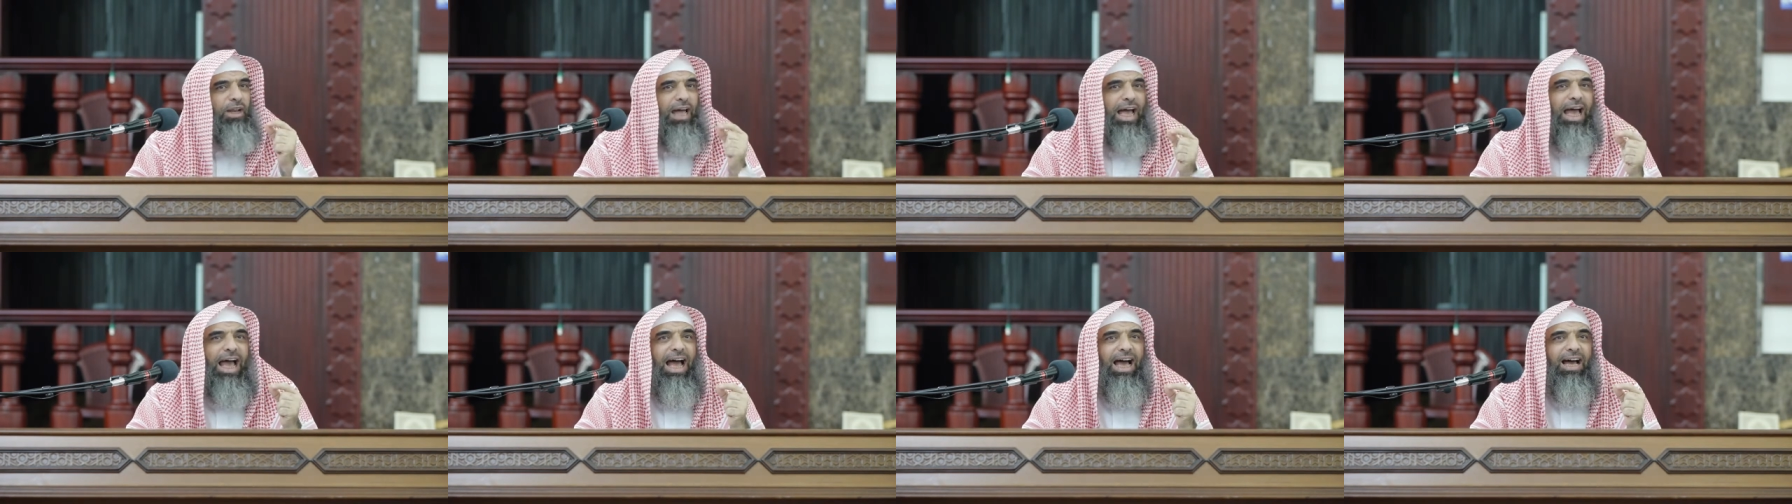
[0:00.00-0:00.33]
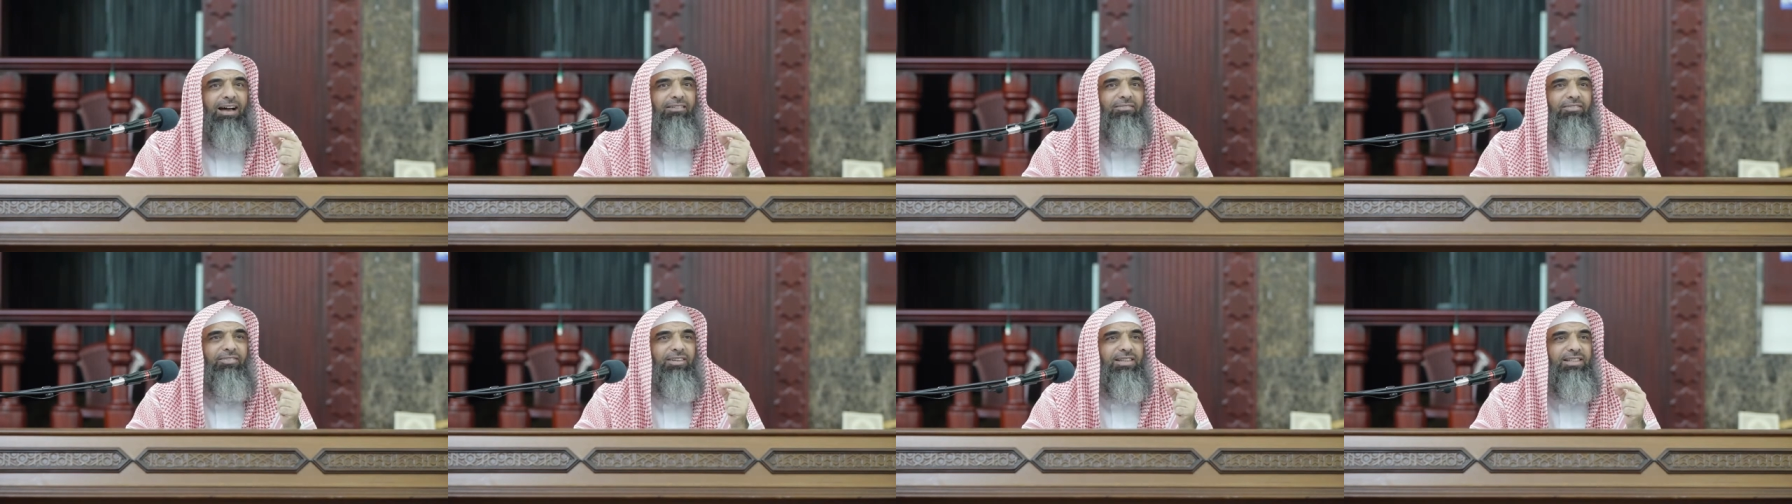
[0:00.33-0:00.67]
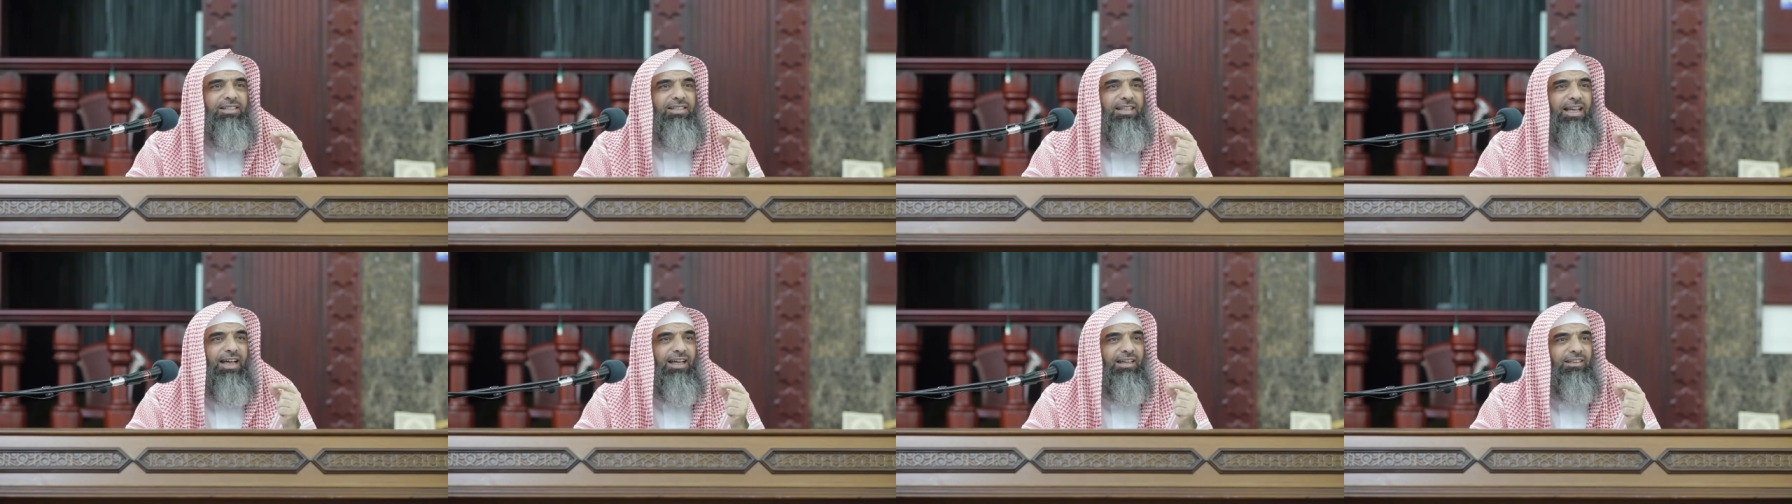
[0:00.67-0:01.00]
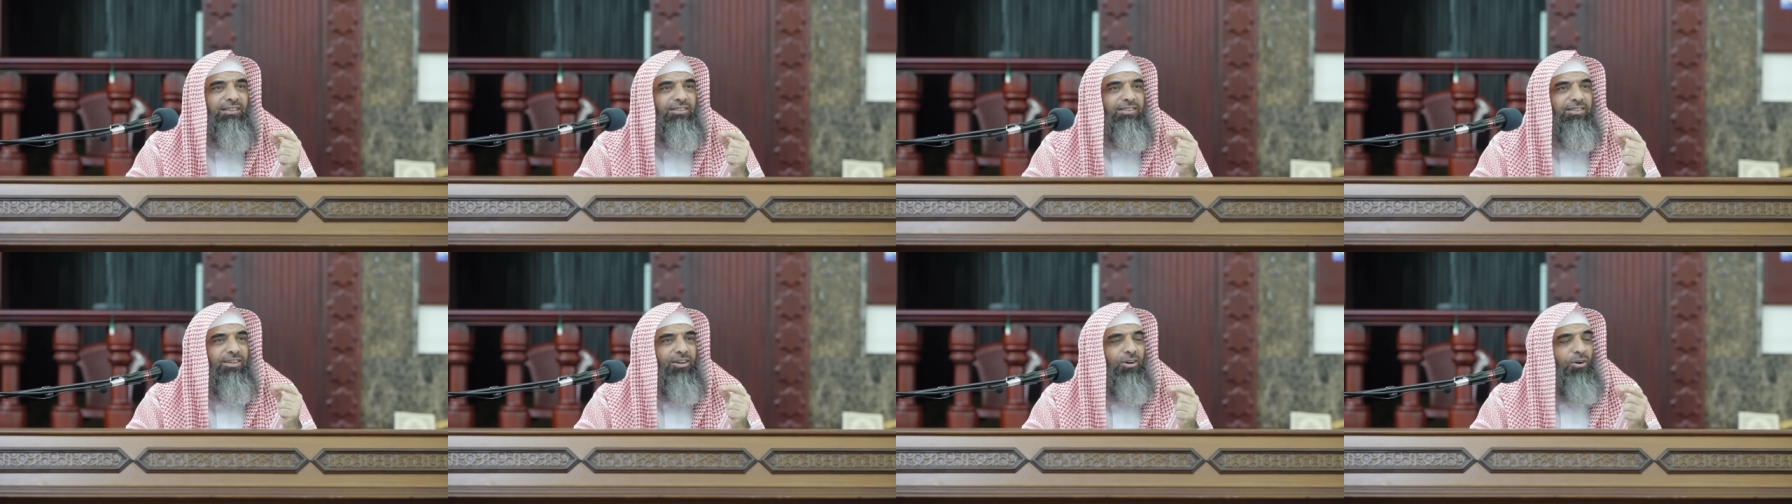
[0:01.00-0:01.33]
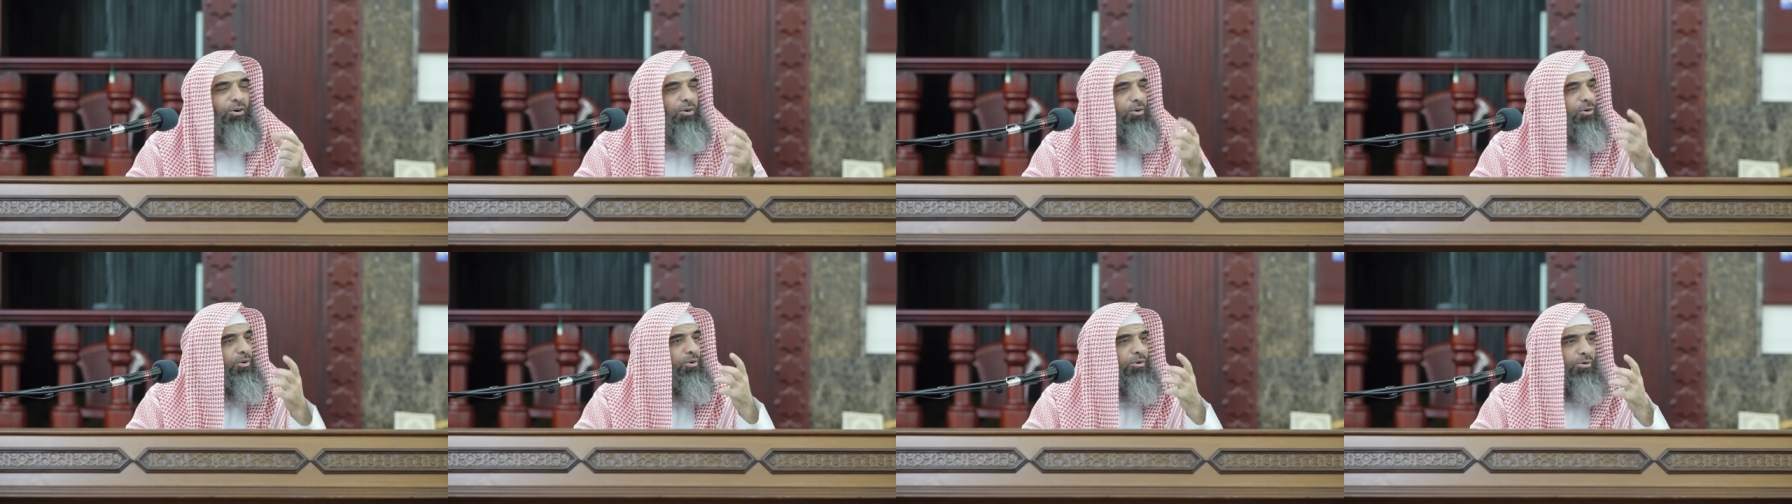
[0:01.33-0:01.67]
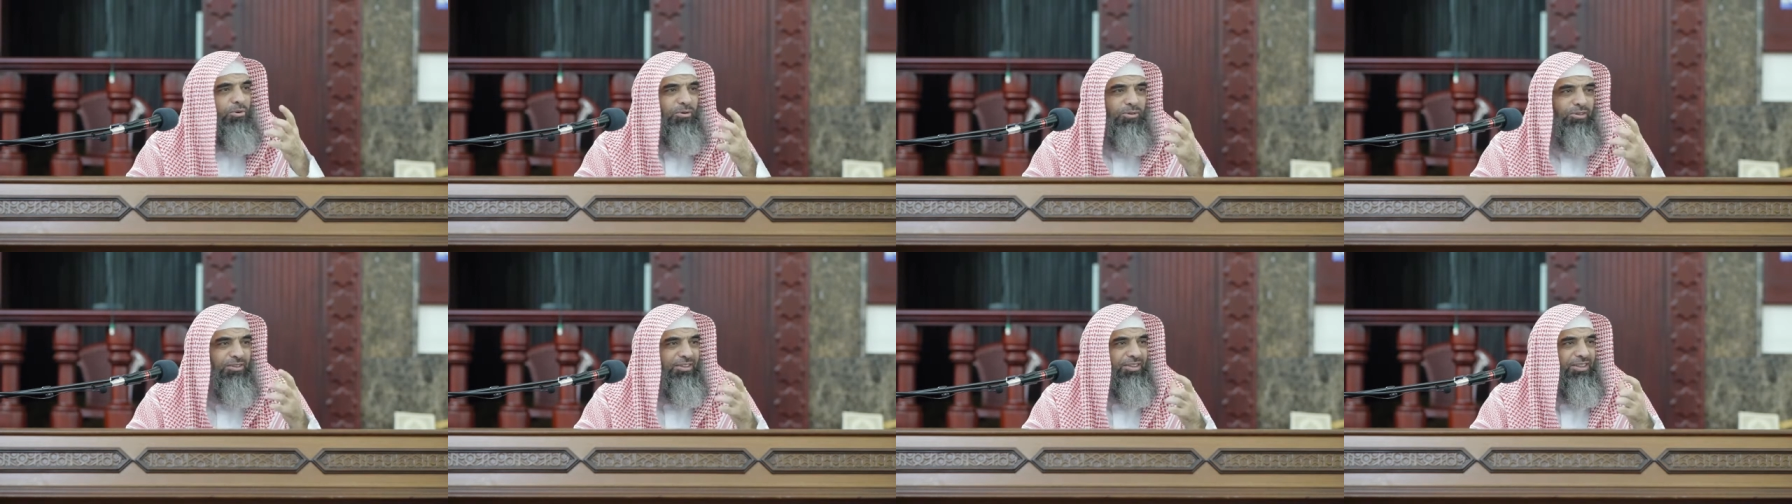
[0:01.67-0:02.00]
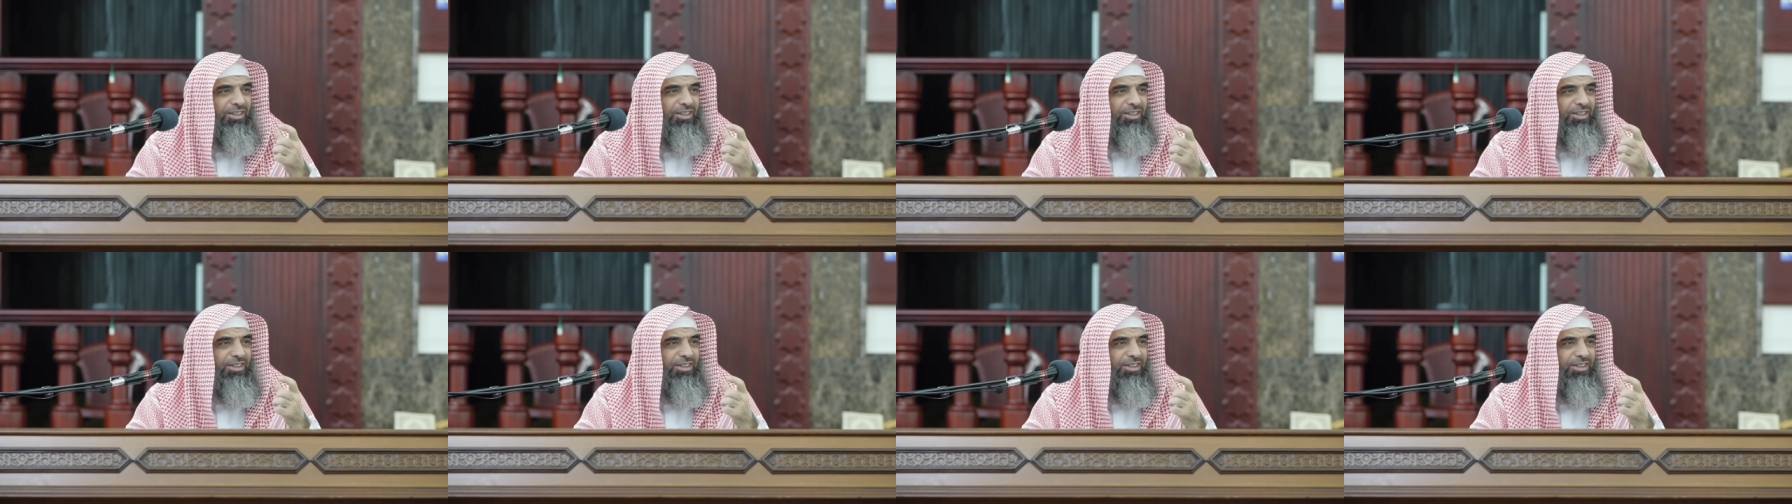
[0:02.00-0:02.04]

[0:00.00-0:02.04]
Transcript: have is that, oh,